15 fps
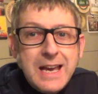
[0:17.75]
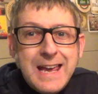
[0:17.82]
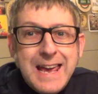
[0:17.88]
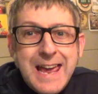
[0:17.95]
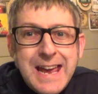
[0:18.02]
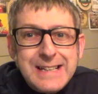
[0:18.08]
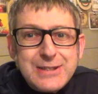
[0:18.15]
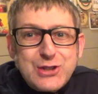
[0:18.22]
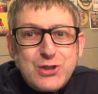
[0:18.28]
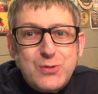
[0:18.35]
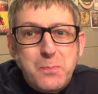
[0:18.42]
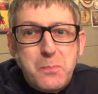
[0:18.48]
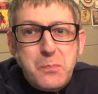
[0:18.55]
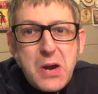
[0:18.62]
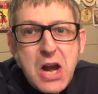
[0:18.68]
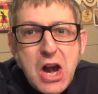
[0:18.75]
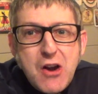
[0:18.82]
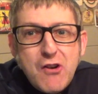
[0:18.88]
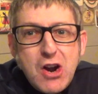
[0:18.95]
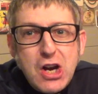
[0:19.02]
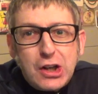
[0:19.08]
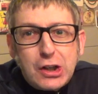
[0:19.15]
It's
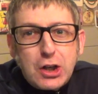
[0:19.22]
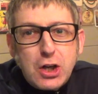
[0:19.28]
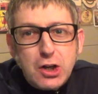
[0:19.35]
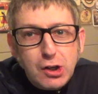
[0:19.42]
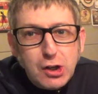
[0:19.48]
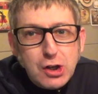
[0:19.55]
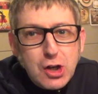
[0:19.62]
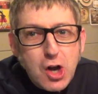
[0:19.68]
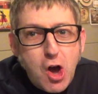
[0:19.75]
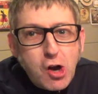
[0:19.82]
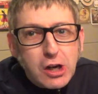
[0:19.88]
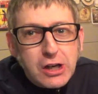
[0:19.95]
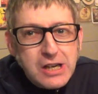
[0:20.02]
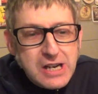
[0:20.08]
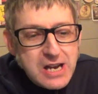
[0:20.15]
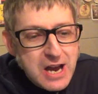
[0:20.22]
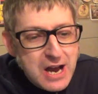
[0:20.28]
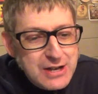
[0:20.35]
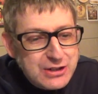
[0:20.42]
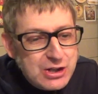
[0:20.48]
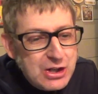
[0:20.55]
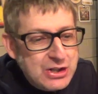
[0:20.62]
beer o'clock,
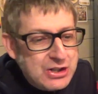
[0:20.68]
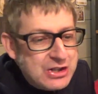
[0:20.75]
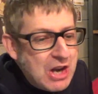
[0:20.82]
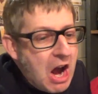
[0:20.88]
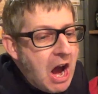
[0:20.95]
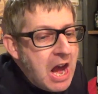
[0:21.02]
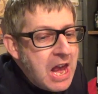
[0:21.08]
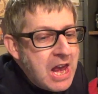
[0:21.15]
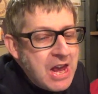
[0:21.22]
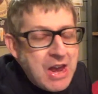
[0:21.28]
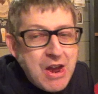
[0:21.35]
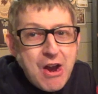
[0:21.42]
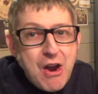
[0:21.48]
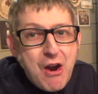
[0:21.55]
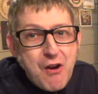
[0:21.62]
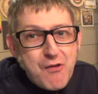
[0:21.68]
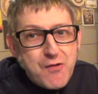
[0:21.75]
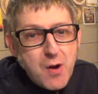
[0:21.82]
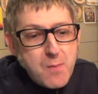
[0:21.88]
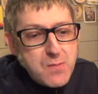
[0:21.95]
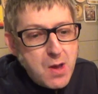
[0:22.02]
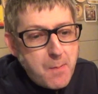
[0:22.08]
and today,
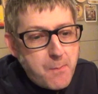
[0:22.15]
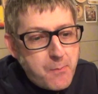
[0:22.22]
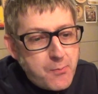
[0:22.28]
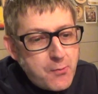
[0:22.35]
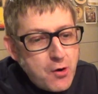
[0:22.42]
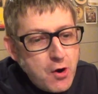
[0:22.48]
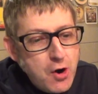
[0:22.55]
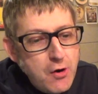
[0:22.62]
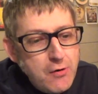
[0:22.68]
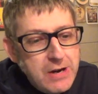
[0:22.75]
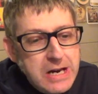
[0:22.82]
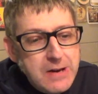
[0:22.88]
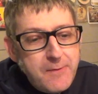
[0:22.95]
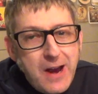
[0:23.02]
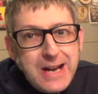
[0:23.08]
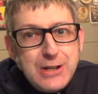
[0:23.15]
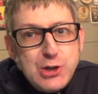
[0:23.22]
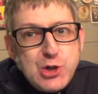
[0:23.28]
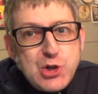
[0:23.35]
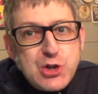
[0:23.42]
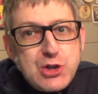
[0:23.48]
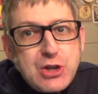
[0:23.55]
from the Brouwerij Van
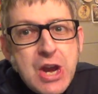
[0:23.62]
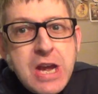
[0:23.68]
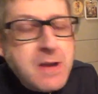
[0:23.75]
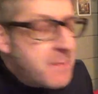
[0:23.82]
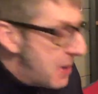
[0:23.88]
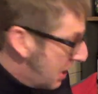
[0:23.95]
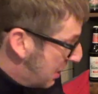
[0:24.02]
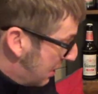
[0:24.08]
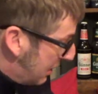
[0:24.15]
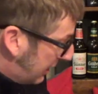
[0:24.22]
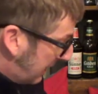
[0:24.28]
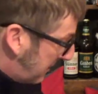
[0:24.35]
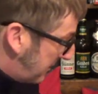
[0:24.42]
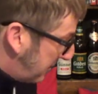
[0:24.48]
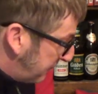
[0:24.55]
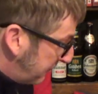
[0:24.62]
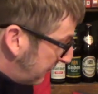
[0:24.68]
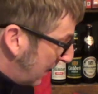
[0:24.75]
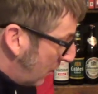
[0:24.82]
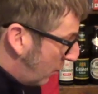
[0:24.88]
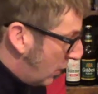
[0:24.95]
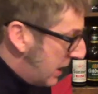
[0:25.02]
Steenberge,
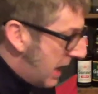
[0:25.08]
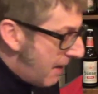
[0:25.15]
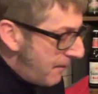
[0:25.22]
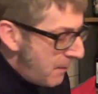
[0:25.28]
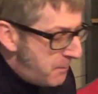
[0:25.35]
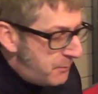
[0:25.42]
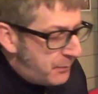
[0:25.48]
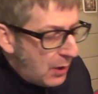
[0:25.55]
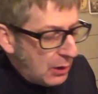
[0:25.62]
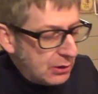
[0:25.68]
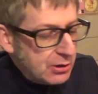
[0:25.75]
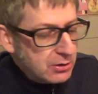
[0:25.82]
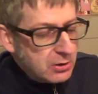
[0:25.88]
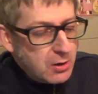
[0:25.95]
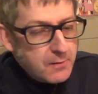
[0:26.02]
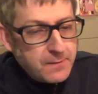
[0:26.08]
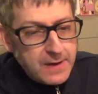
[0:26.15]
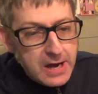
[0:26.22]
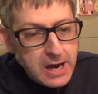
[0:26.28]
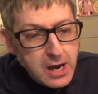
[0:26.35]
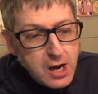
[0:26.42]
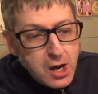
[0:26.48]
we have a bottle of
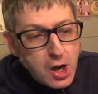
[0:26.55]
their